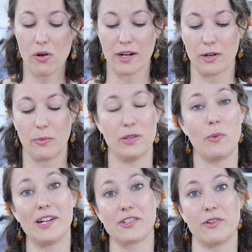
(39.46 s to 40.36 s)
or when the
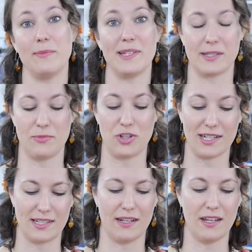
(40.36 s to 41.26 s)
wire is going to be
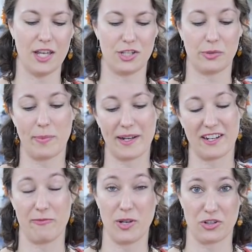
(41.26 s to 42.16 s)
subjected to
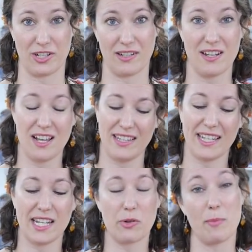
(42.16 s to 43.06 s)
repetitive motion,
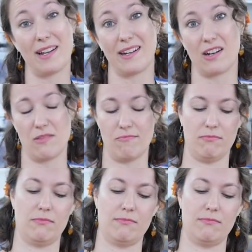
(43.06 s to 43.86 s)
like in a robotic arm.